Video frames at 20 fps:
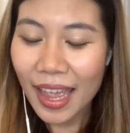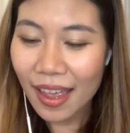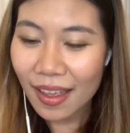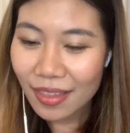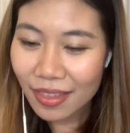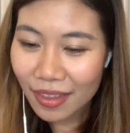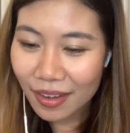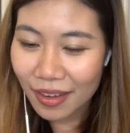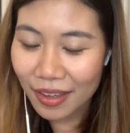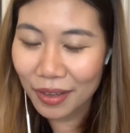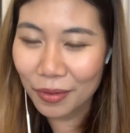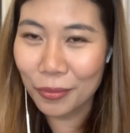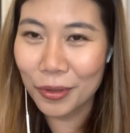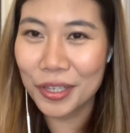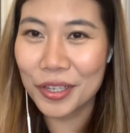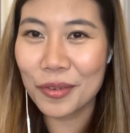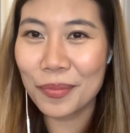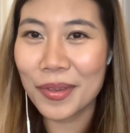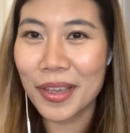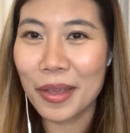Anthony,
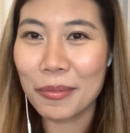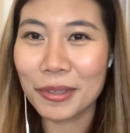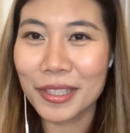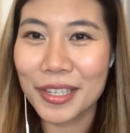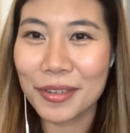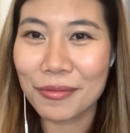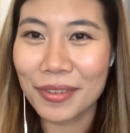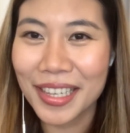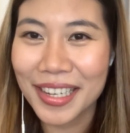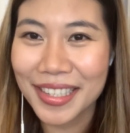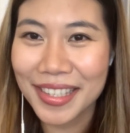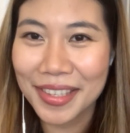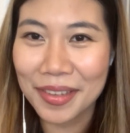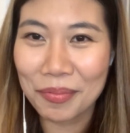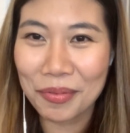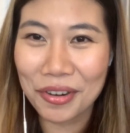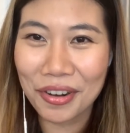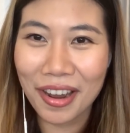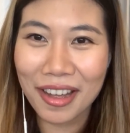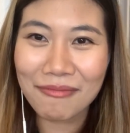would you be able to read us the
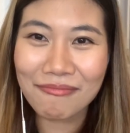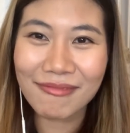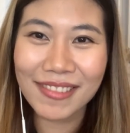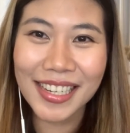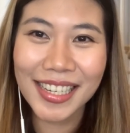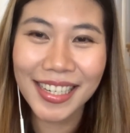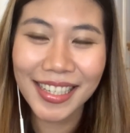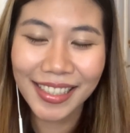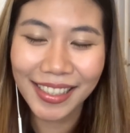prompt?